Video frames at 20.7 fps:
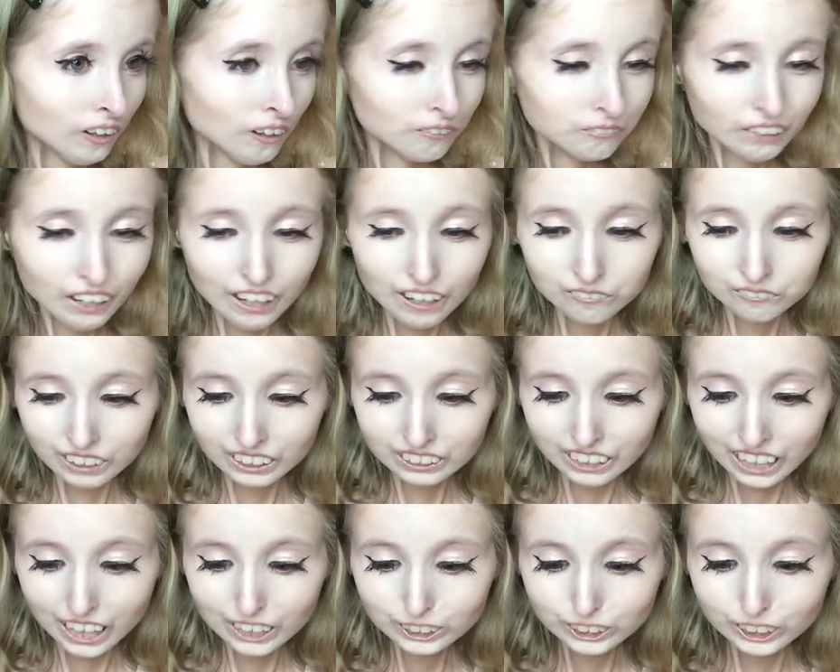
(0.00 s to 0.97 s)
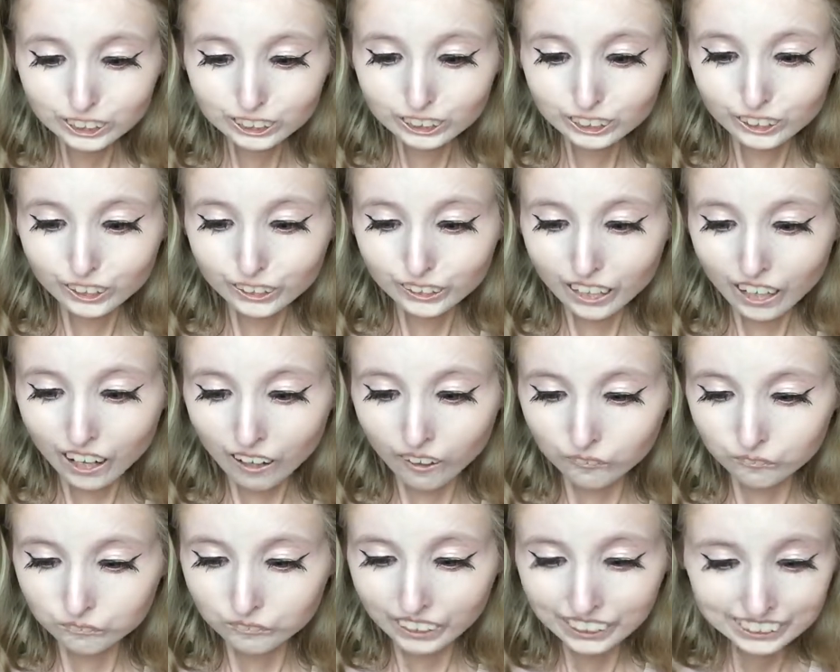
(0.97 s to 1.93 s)
but my lashes look
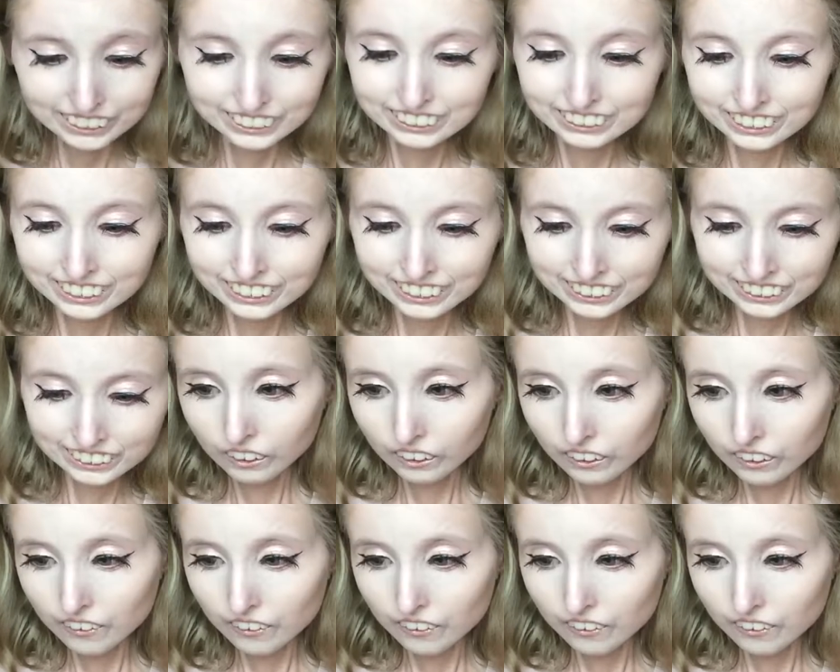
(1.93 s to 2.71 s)
amazing.